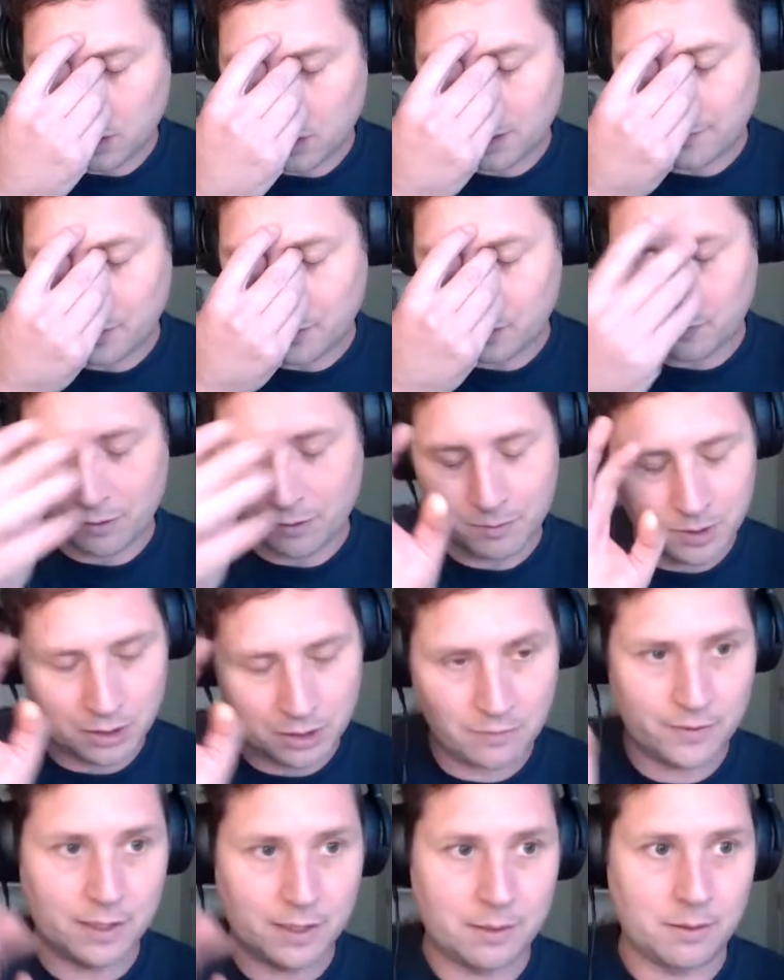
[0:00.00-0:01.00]
if you're from sort of
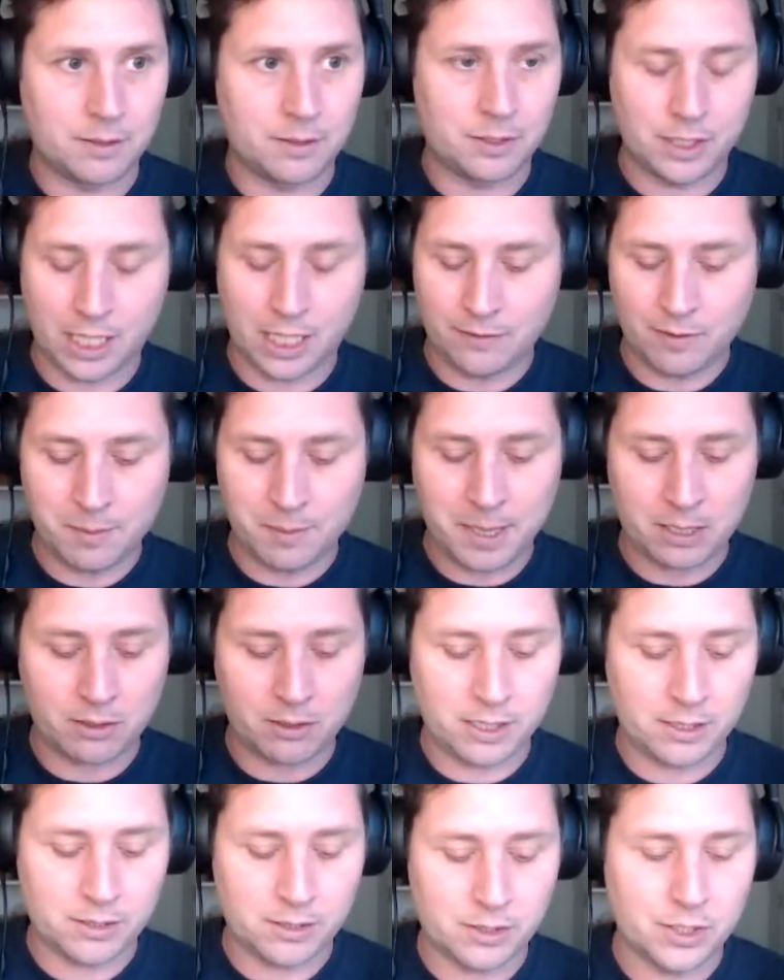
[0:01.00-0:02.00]
a Java
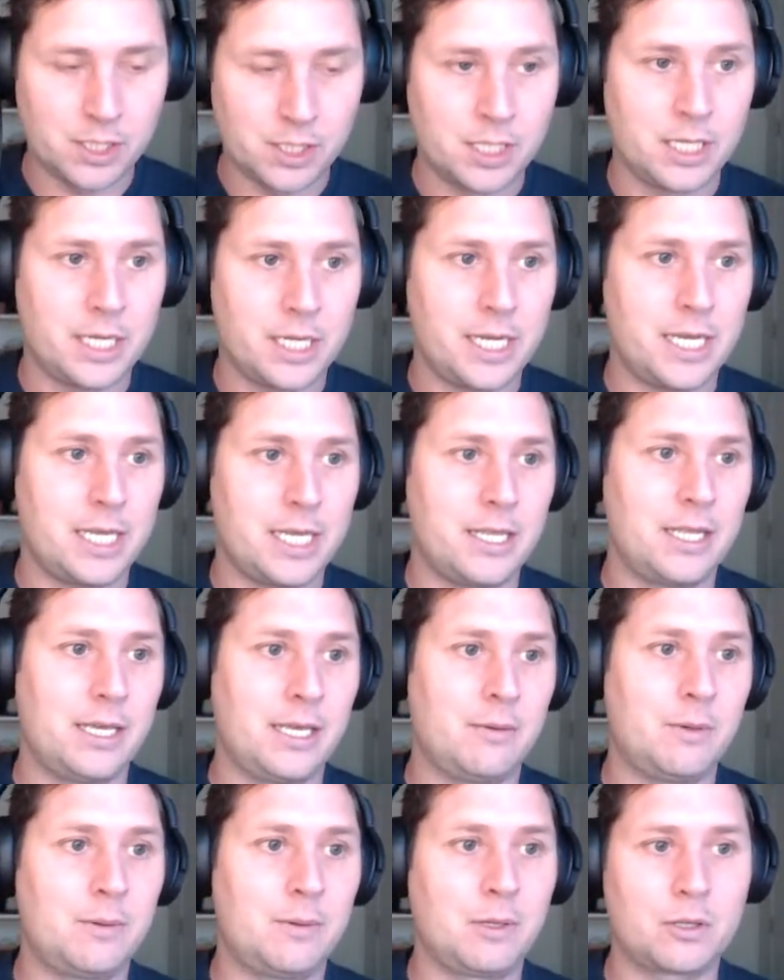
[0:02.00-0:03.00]
background, it
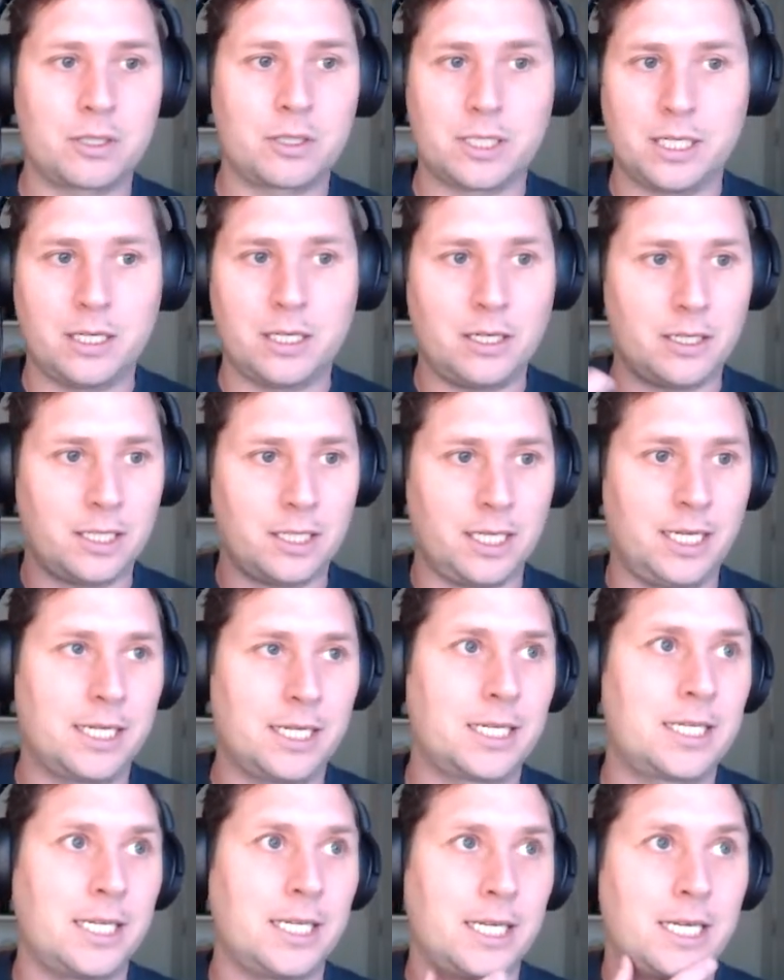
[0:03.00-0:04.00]
would look a lot
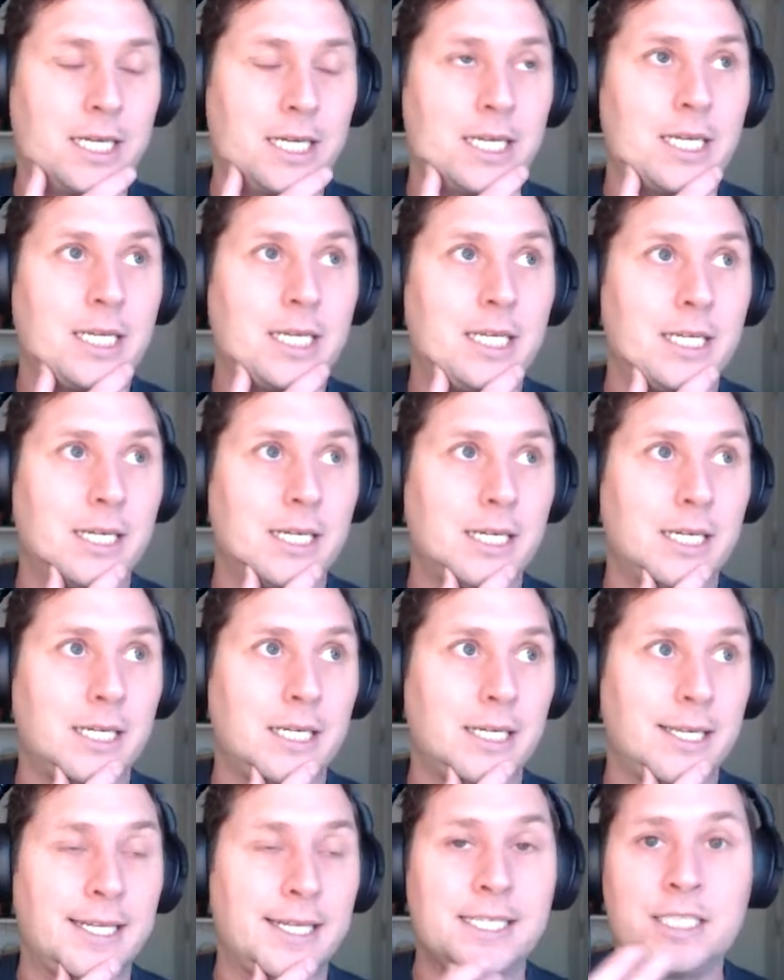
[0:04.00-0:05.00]
like an
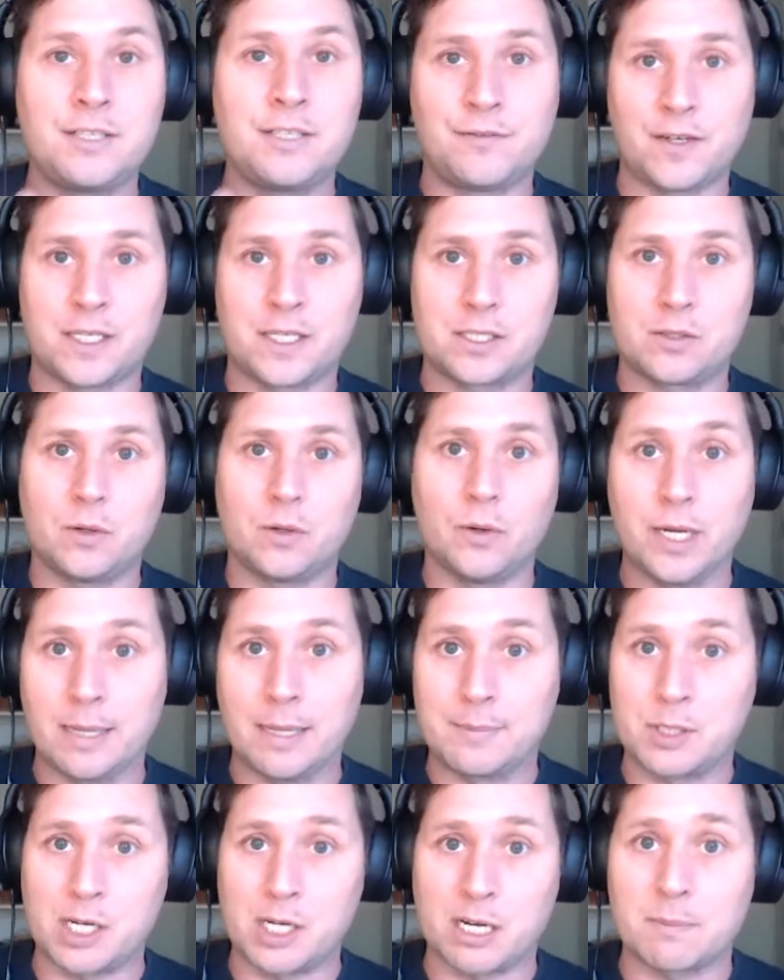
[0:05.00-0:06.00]
interface or an
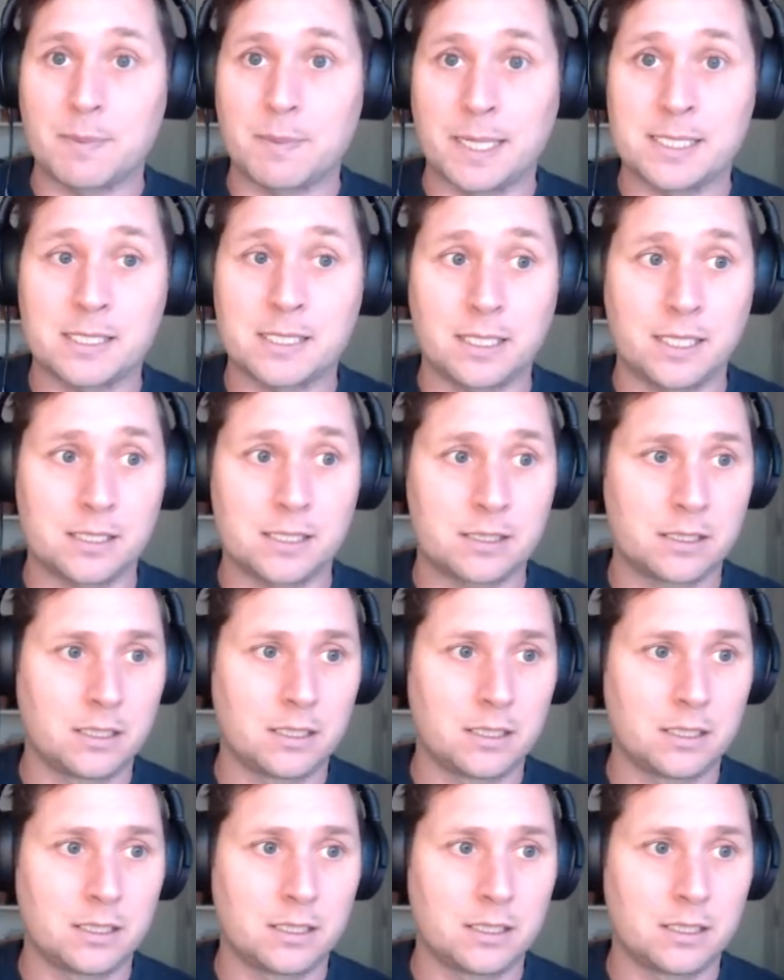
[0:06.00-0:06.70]
abstract base class.